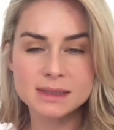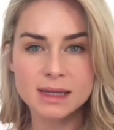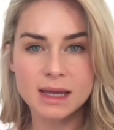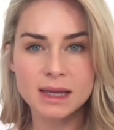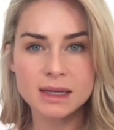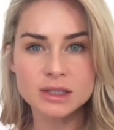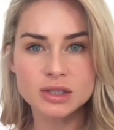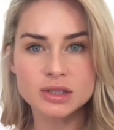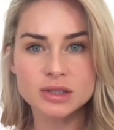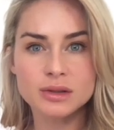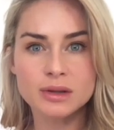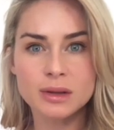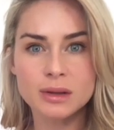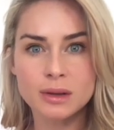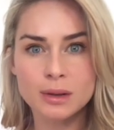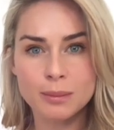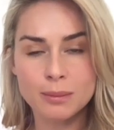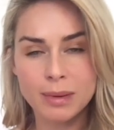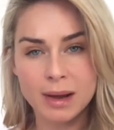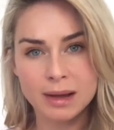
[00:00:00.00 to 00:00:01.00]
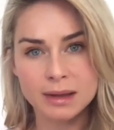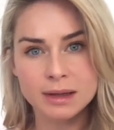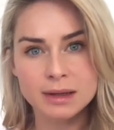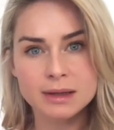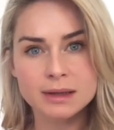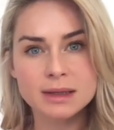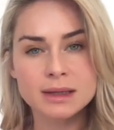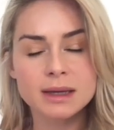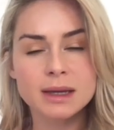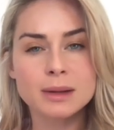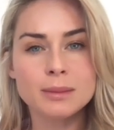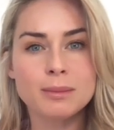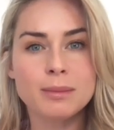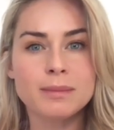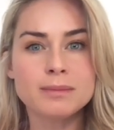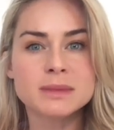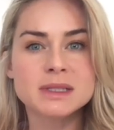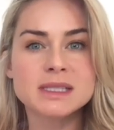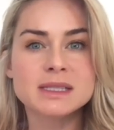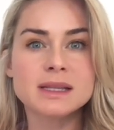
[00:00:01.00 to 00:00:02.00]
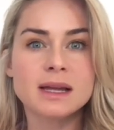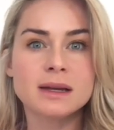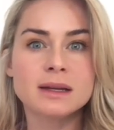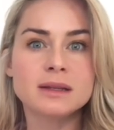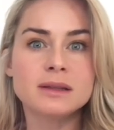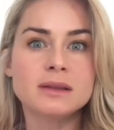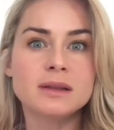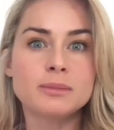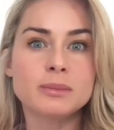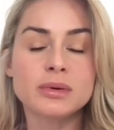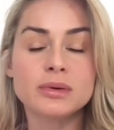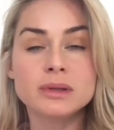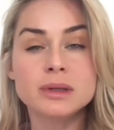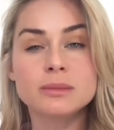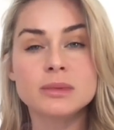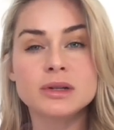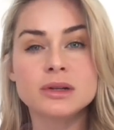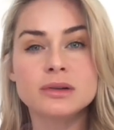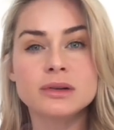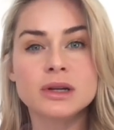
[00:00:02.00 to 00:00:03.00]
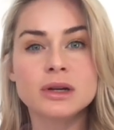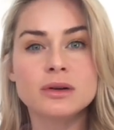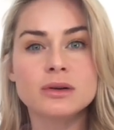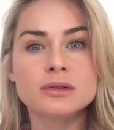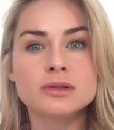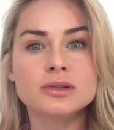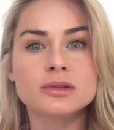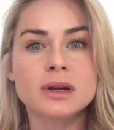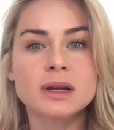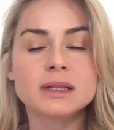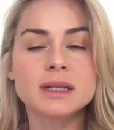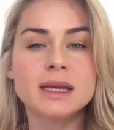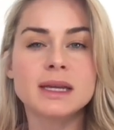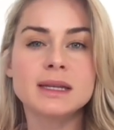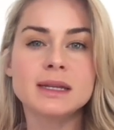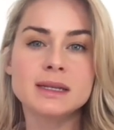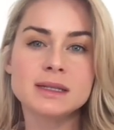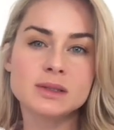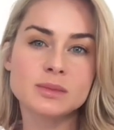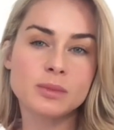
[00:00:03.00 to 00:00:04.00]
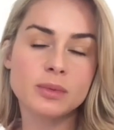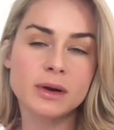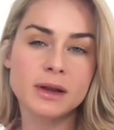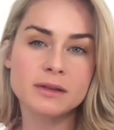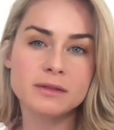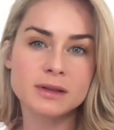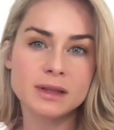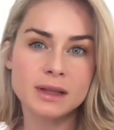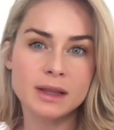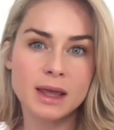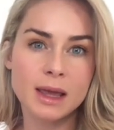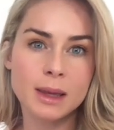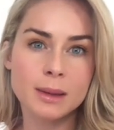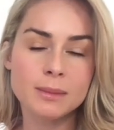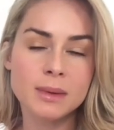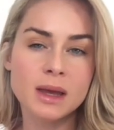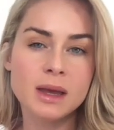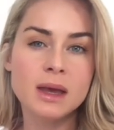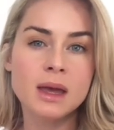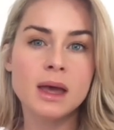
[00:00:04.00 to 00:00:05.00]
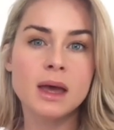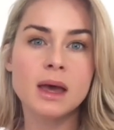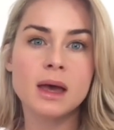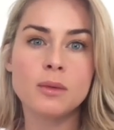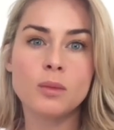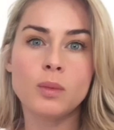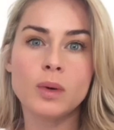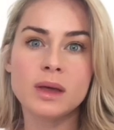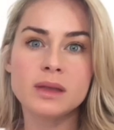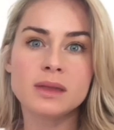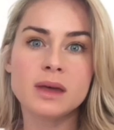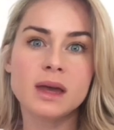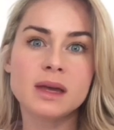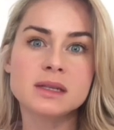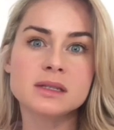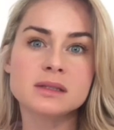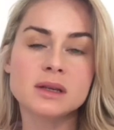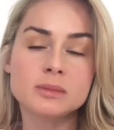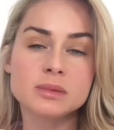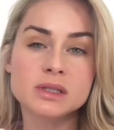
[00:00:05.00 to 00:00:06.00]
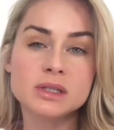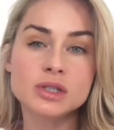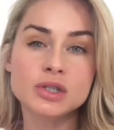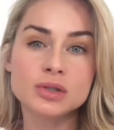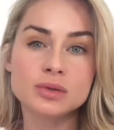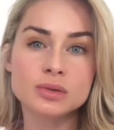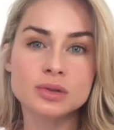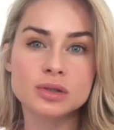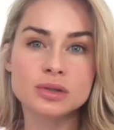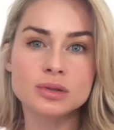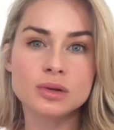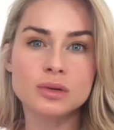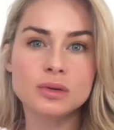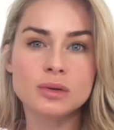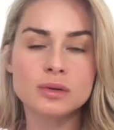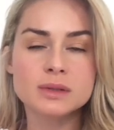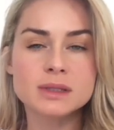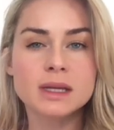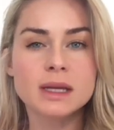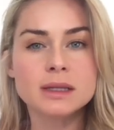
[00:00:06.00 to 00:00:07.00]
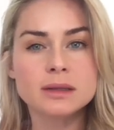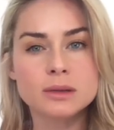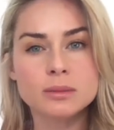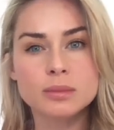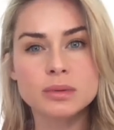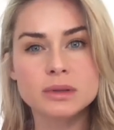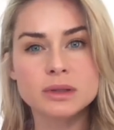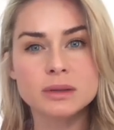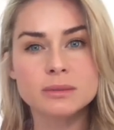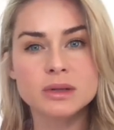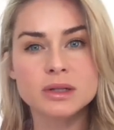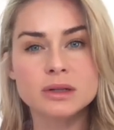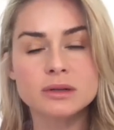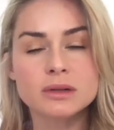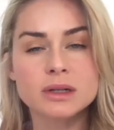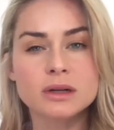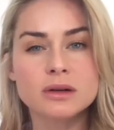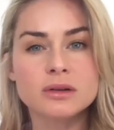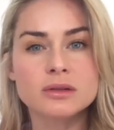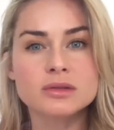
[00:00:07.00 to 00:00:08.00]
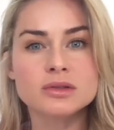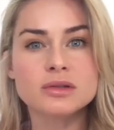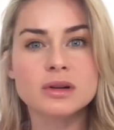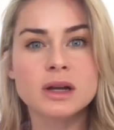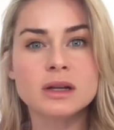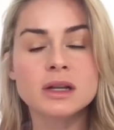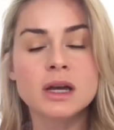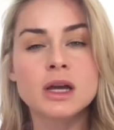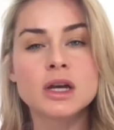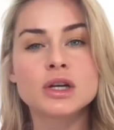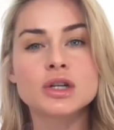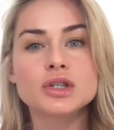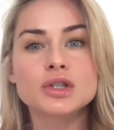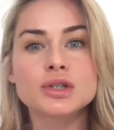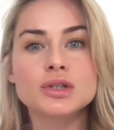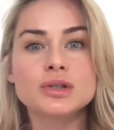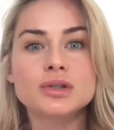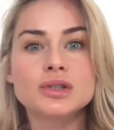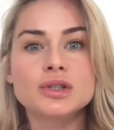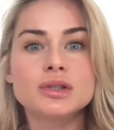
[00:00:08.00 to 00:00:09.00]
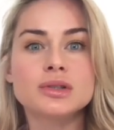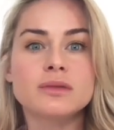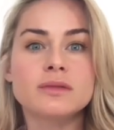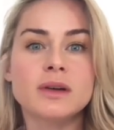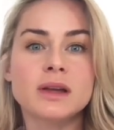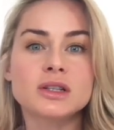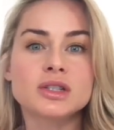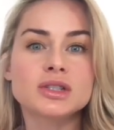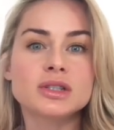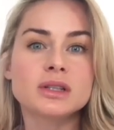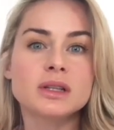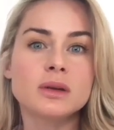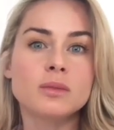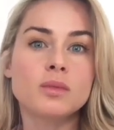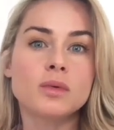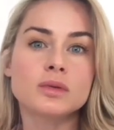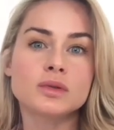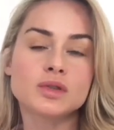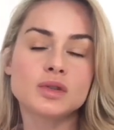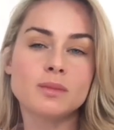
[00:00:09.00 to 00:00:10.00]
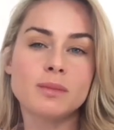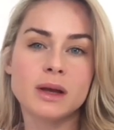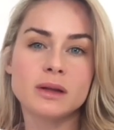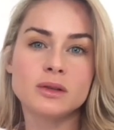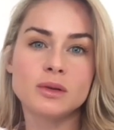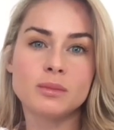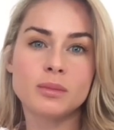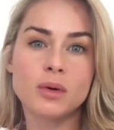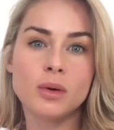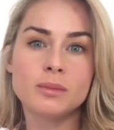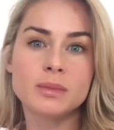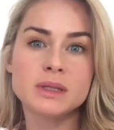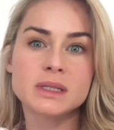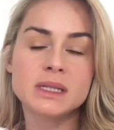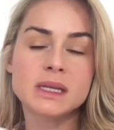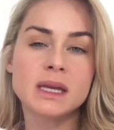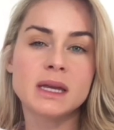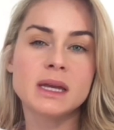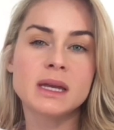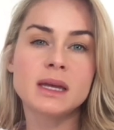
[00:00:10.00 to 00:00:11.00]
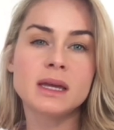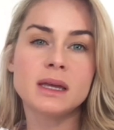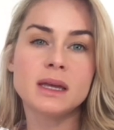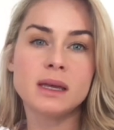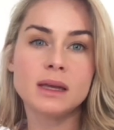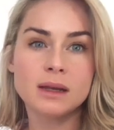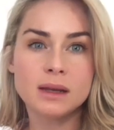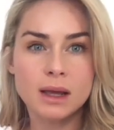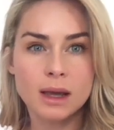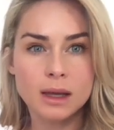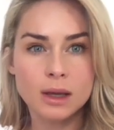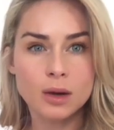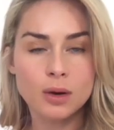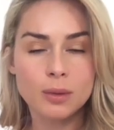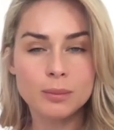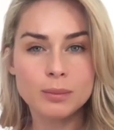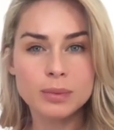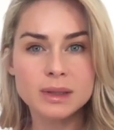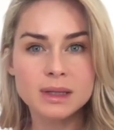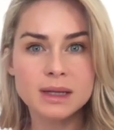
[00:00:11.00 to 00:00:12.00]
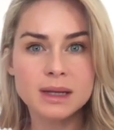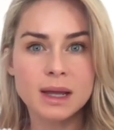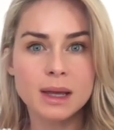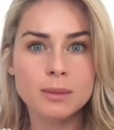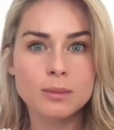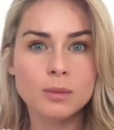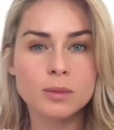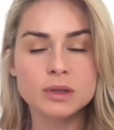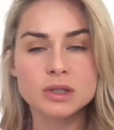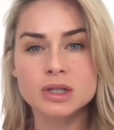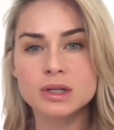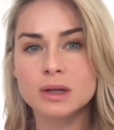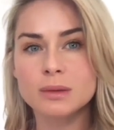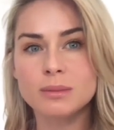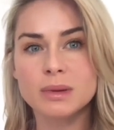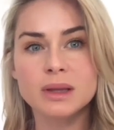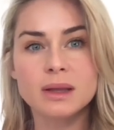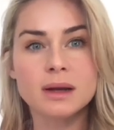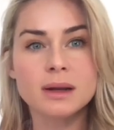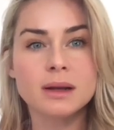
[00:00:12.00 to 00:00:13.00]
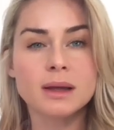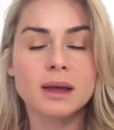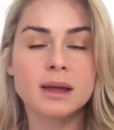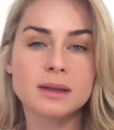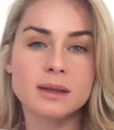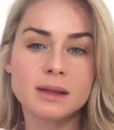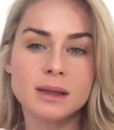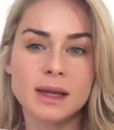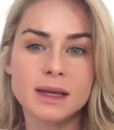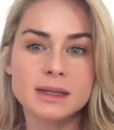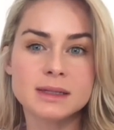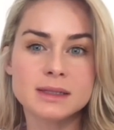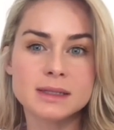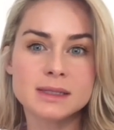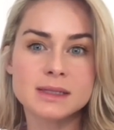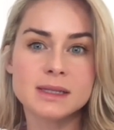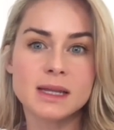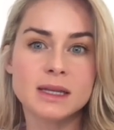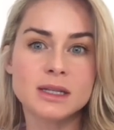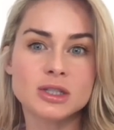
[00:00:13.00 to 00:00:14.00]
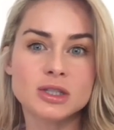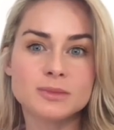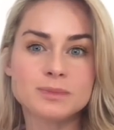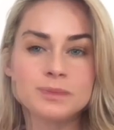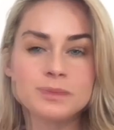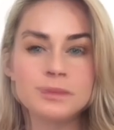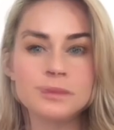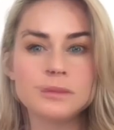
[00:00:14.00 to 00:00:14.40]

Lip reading: stage, the buyer can sign the preliminary contract in his private name with a substitution clause in the preliminary contract should you eventually want to buy the property in a company name, which can be done at a later stage.